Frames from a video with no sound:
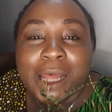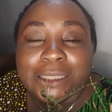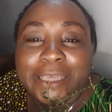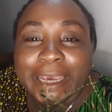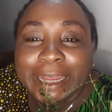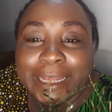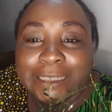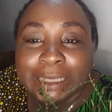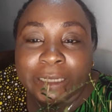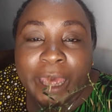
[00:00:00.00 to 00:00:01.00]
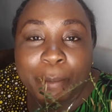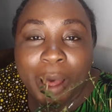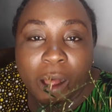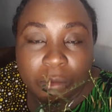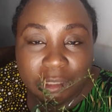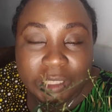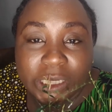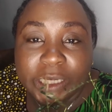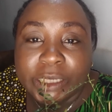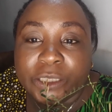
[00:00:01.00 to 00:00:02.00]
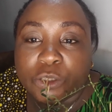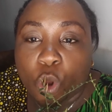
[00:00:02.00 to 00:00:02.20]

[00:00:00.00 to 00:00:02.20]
Taking it in herbal teas